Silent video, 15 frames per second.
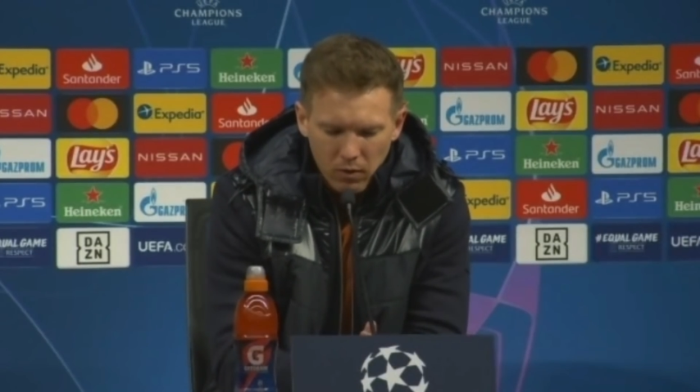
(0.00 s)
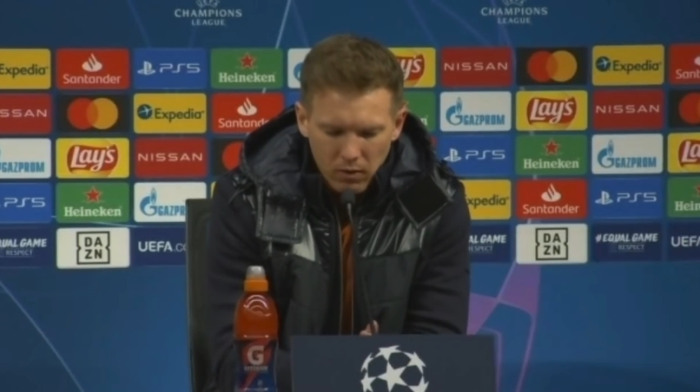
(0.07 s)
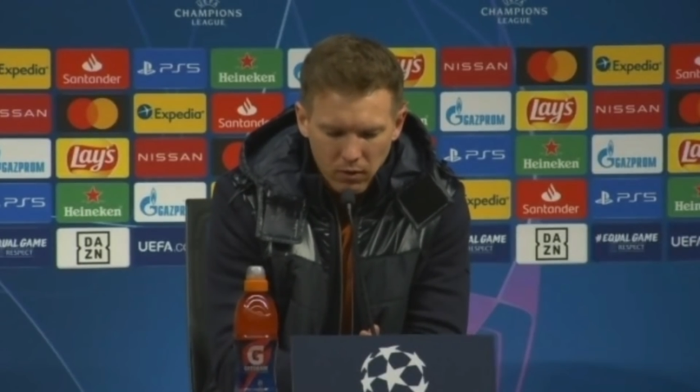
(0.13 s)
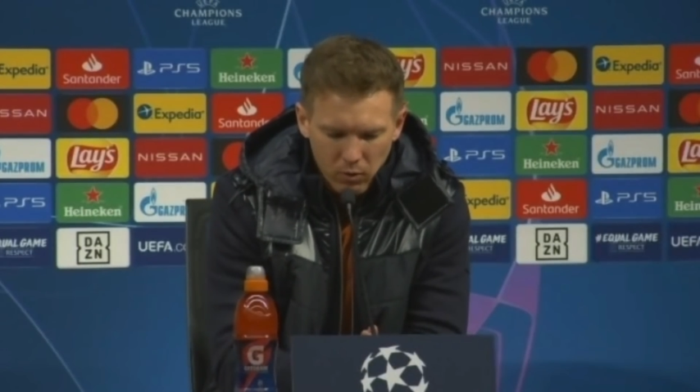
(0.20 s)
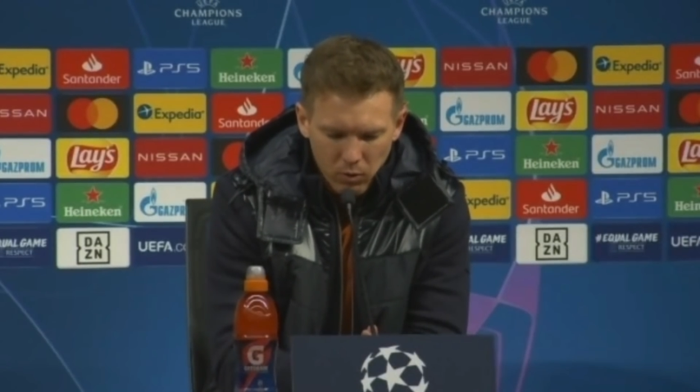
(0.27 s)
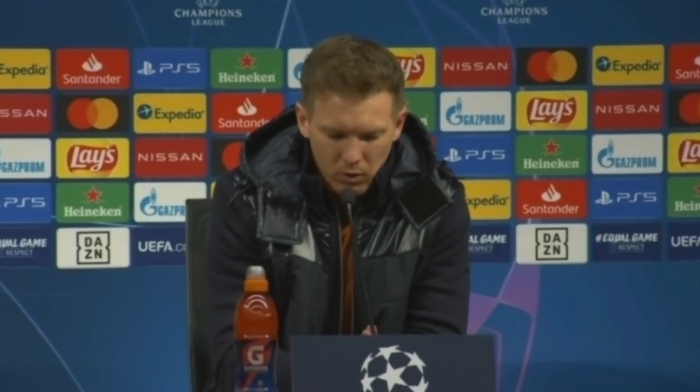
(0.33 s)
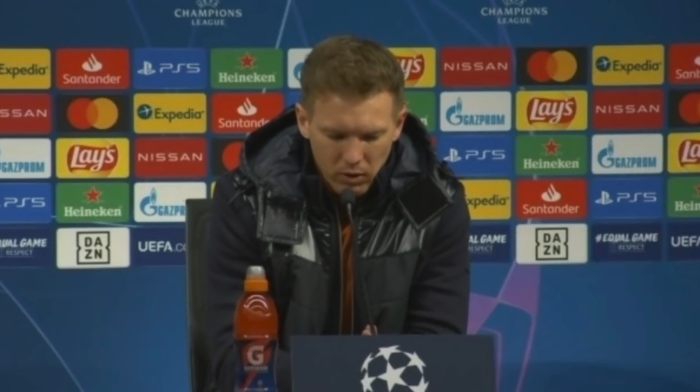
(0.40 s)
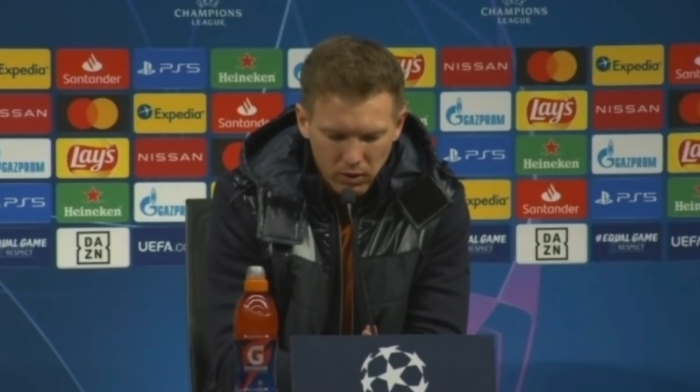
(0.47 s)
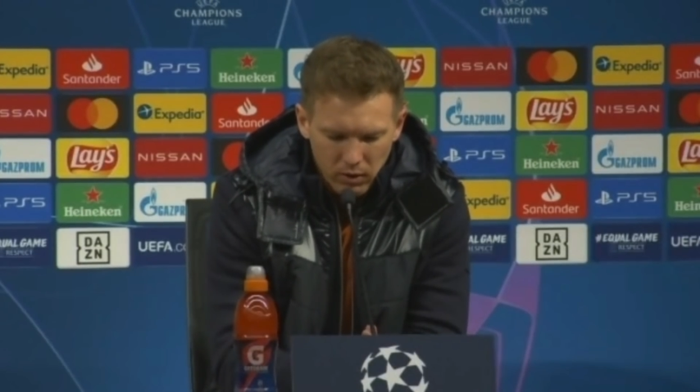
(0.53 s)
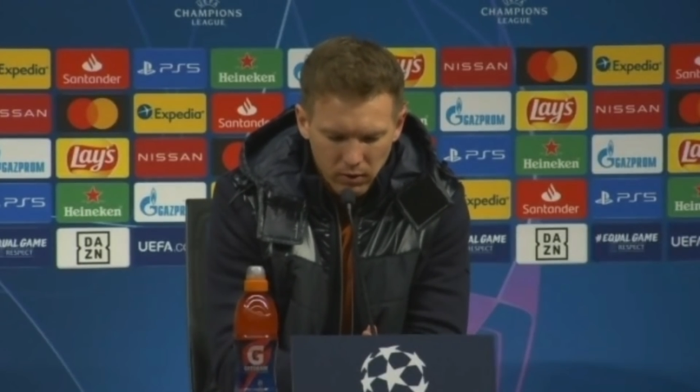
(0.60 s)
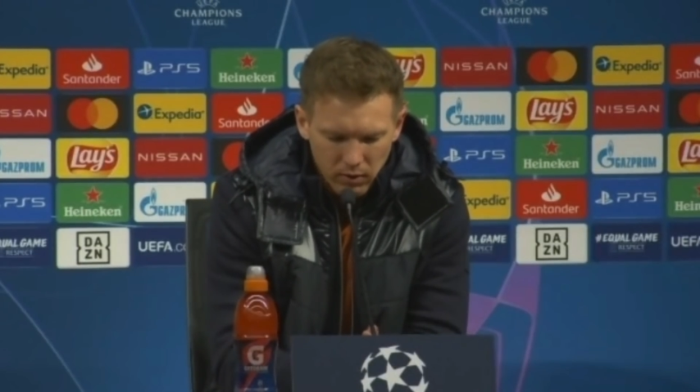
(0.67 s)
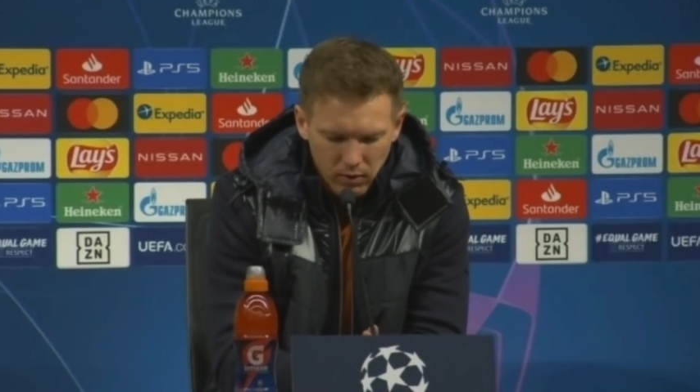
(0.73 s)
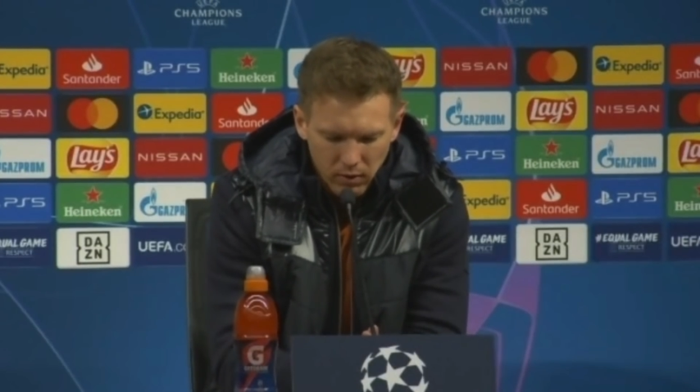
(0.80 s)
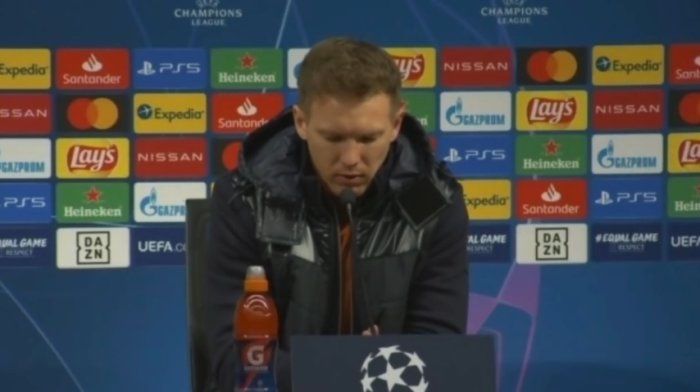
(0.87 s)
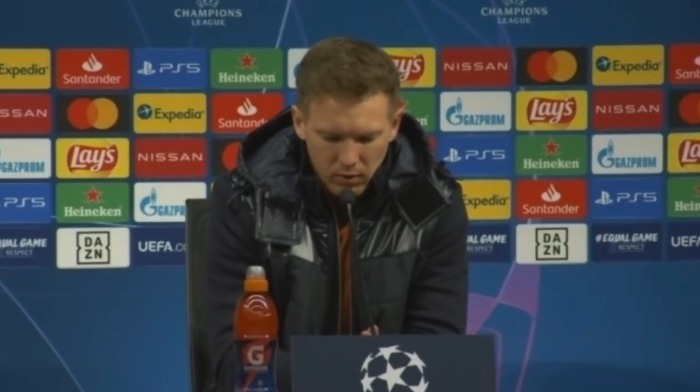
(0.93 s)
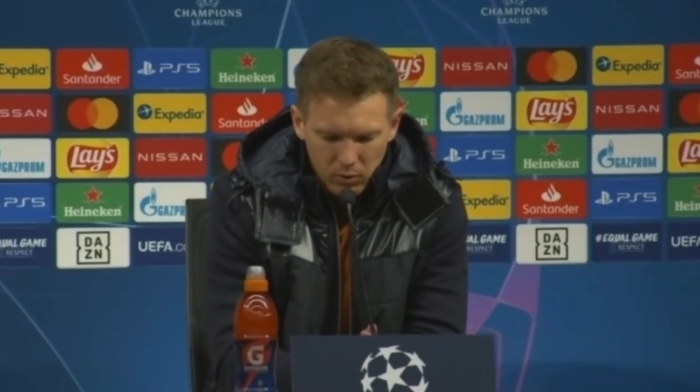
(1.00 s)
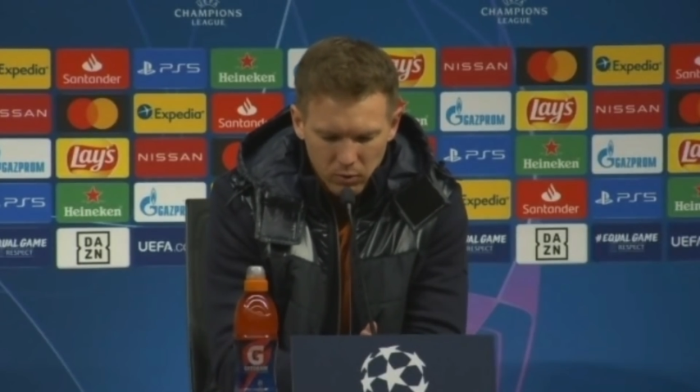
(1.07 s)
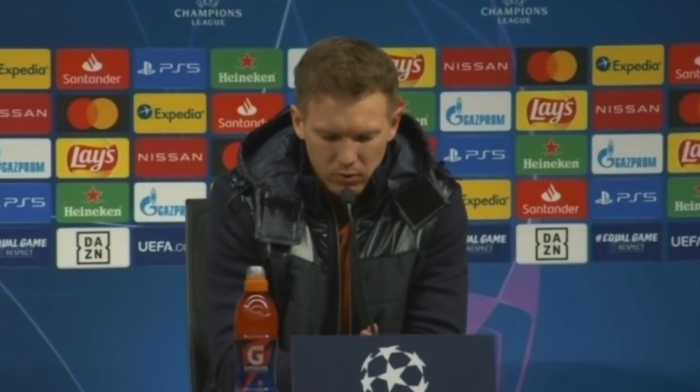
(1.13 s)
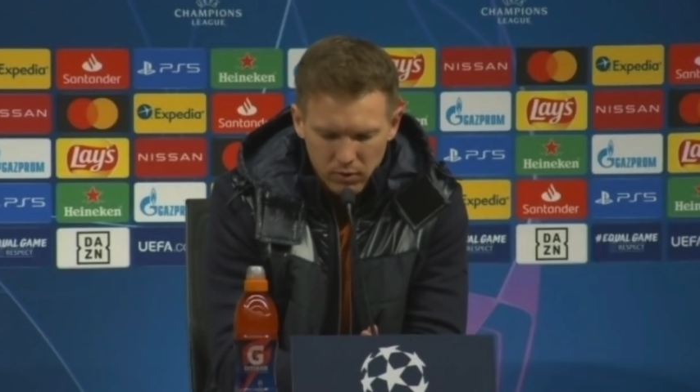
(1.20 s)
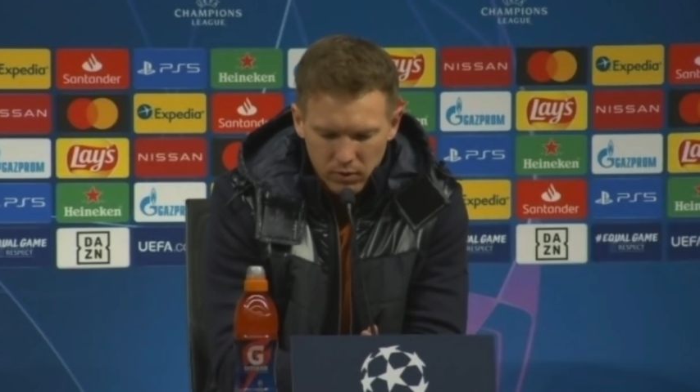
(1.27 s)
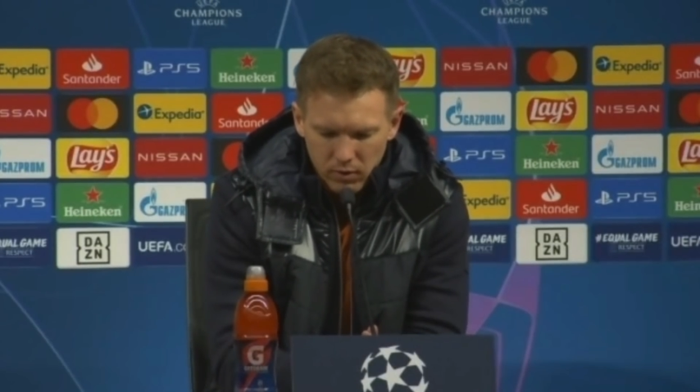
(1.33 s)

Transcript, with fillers: Nordi and, and Klosti